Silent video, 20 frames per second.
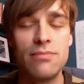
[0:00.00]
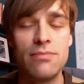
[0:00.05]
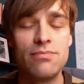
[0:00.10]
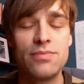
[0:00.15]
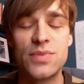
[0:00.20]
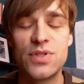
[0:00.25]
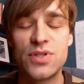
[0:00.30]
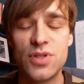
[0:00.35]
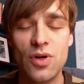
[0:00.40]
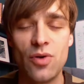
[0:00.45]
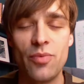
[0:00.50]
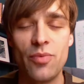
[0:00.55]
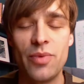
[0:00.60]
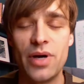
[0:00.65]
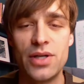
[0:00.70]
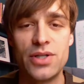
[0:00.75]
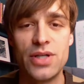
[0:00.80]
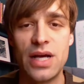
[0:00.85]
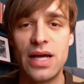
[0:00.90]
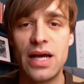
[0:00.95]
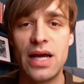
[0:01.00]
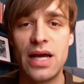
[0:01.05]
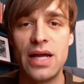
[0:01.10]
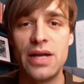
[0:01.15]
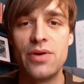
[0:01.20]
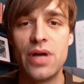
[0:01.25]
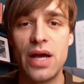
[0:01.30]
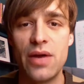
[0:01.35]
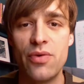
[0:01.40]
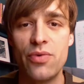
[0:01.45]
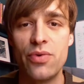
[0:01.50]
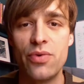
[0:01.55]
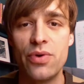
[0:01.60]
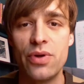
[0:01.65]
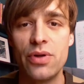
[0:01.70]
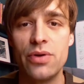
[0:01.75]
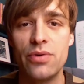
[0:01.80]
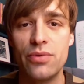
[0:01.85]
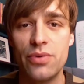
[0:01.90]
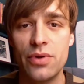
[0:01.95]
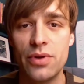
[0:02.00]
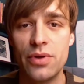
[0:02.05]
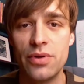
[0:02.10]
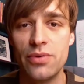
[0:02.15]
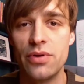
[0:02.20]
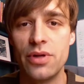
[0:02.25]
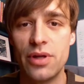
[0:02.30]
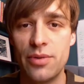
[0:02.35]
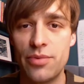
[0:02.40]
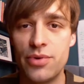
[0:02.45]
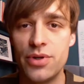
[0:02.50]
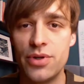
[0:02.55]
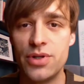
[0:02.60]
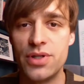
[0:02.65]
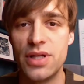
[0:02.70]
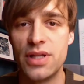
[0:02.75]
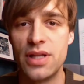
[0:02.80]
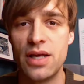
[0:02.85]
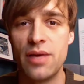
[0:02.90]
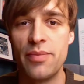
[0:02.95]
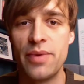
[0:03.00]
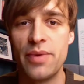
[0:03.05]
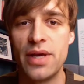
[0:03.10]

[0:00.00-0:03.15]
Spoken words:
so much. I really appreciate them.